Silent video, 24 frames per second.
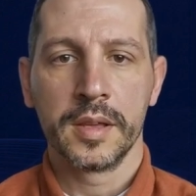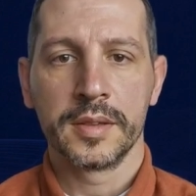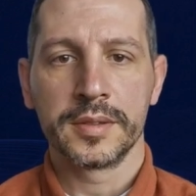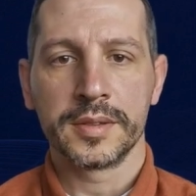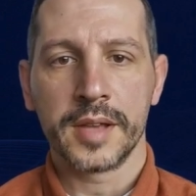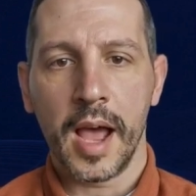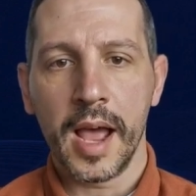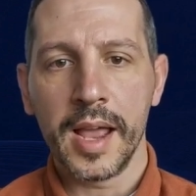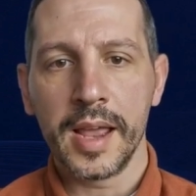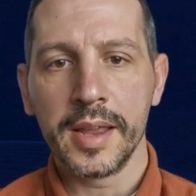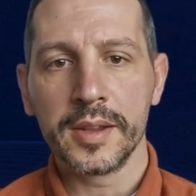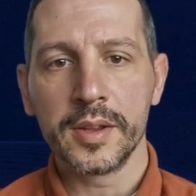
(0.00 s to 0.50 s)

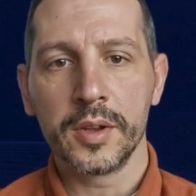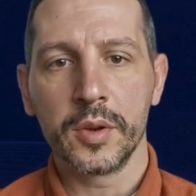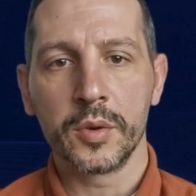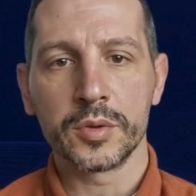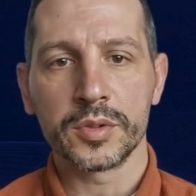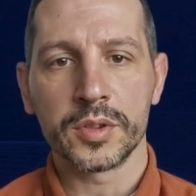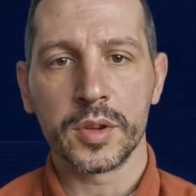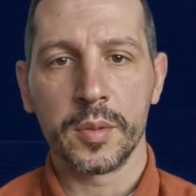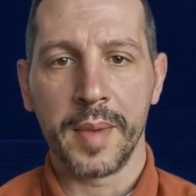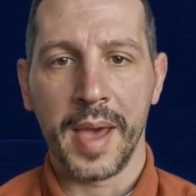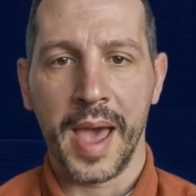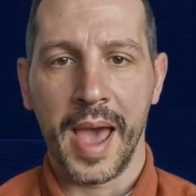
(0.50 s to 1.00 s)

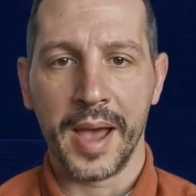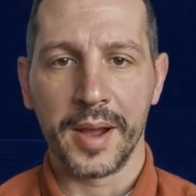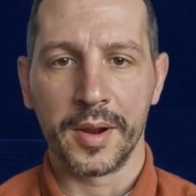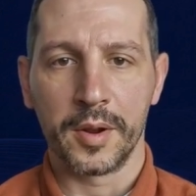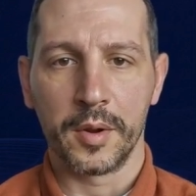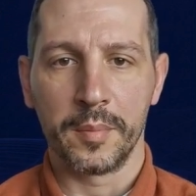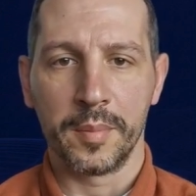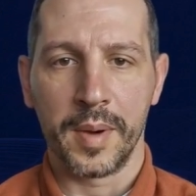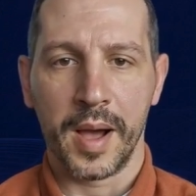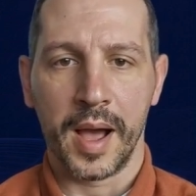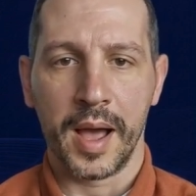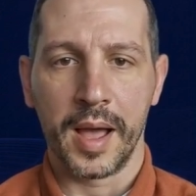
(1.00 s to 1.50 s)
Diagnose the
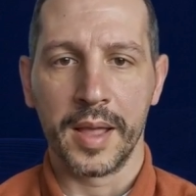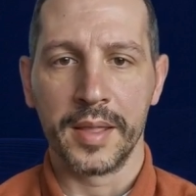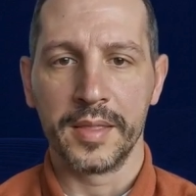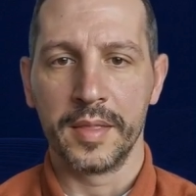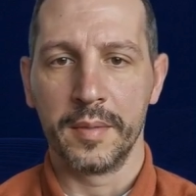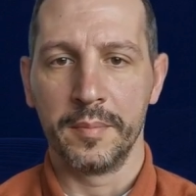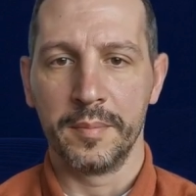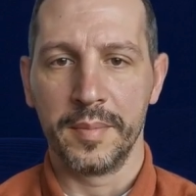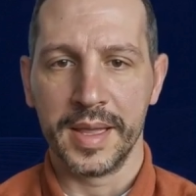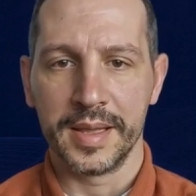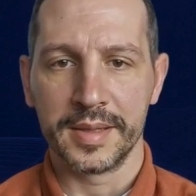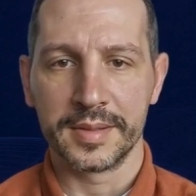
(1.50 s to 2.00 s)
pattern behind
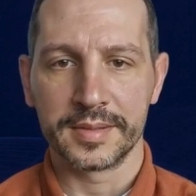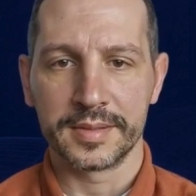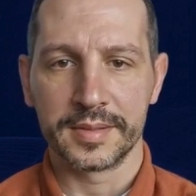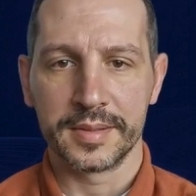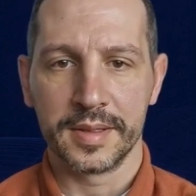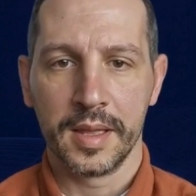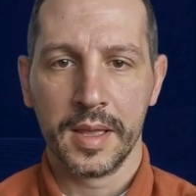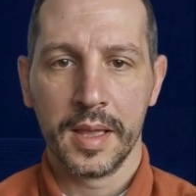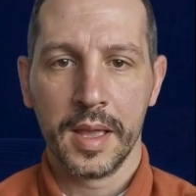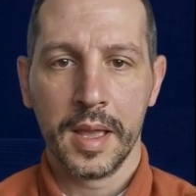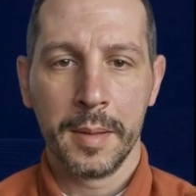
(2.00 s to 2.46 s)
the miss,